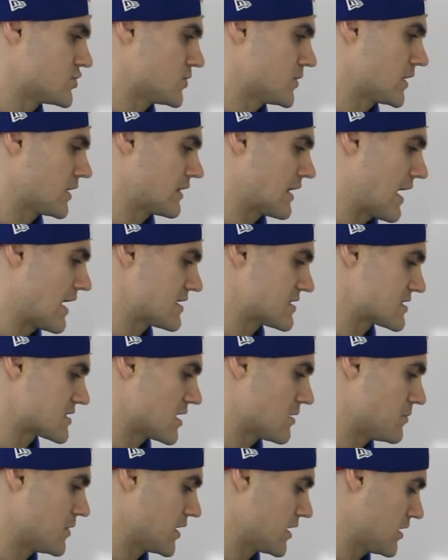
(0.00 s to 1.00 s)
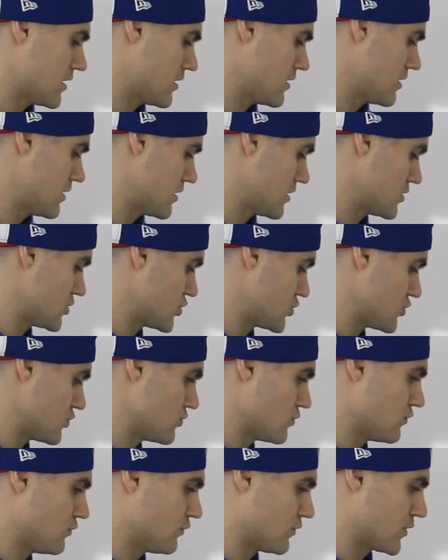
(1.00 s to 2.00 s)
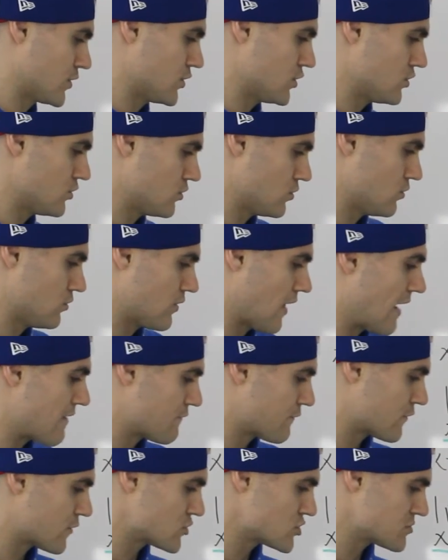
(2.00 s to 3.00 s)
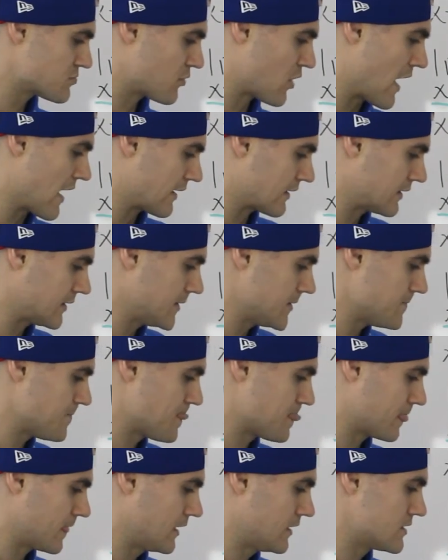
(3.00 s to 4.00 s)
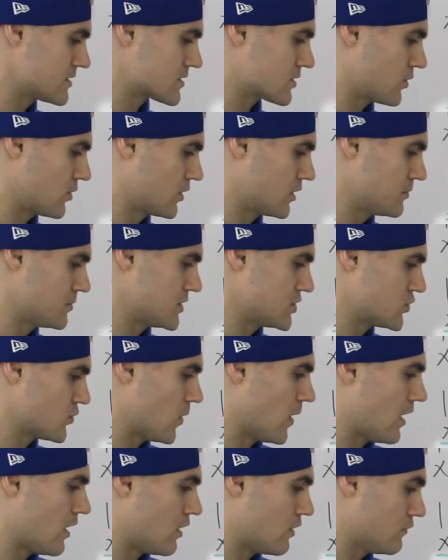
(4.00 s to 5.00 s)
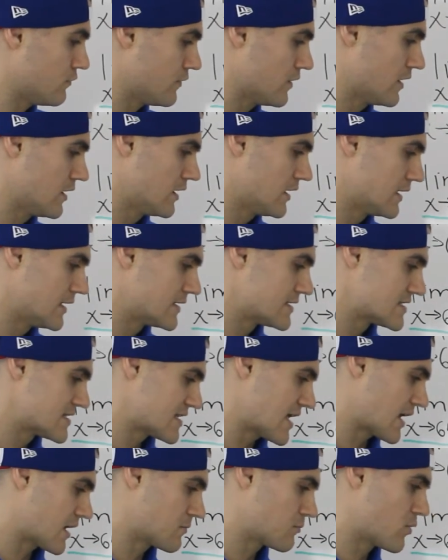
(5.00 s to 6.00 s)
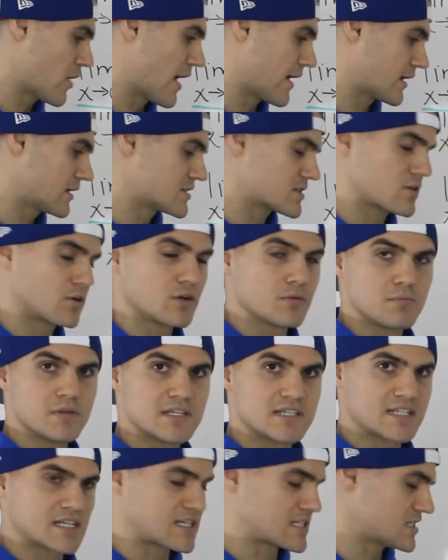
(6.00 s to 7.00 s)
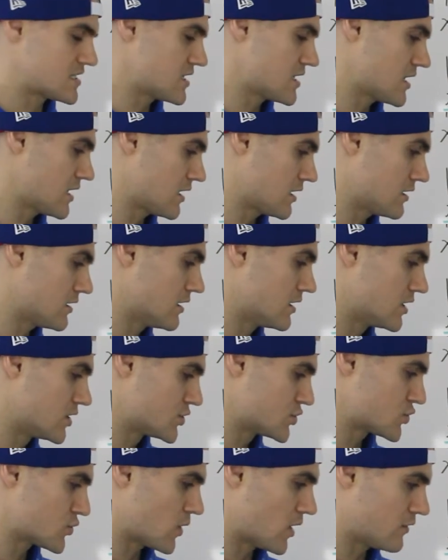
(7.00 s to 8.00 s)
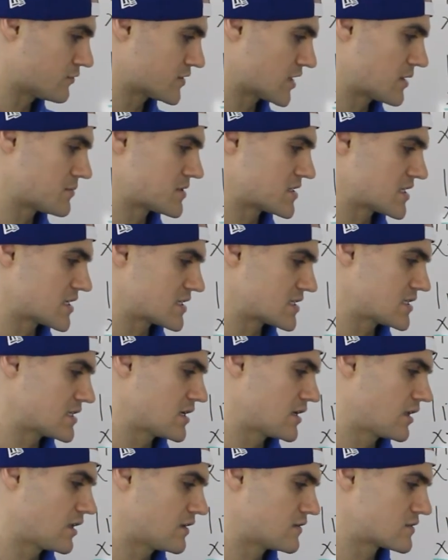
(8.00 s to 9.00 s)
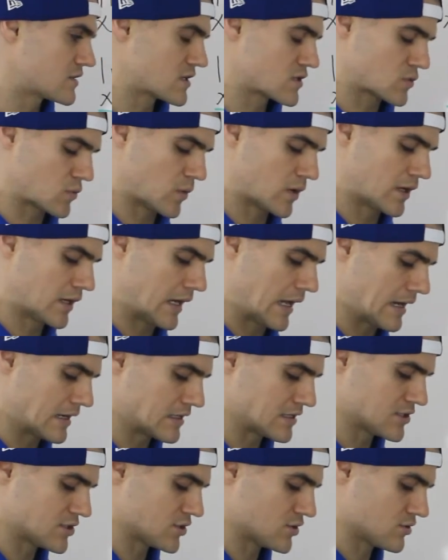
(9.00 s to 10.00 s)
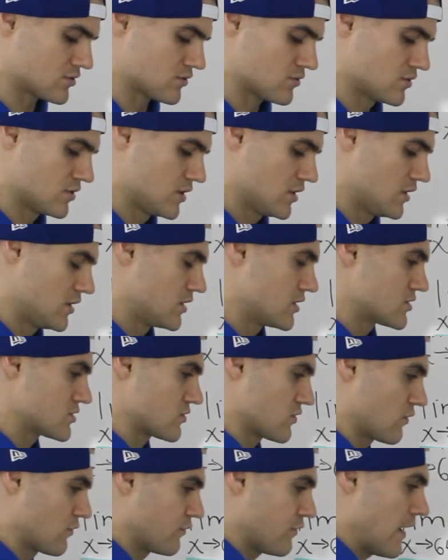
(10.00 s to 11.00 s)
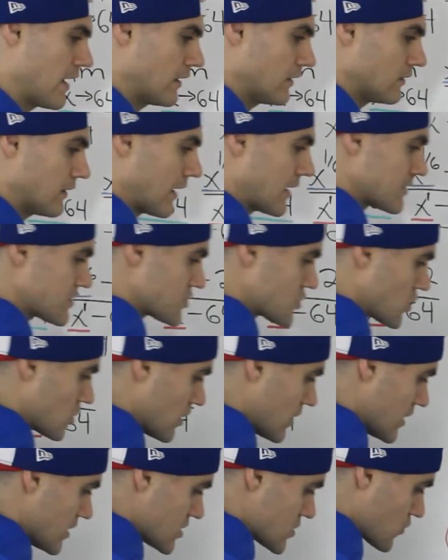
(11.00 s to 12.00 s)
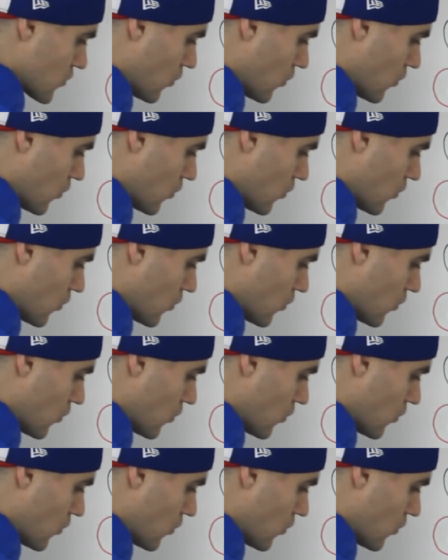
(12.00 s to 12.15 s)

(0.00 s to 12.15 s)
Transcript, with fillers: doing that, subbing in 2 for u, that first bracket is going to be 12, second bracket is going to be 16, 12 times 16 gives us 192. So our final answer is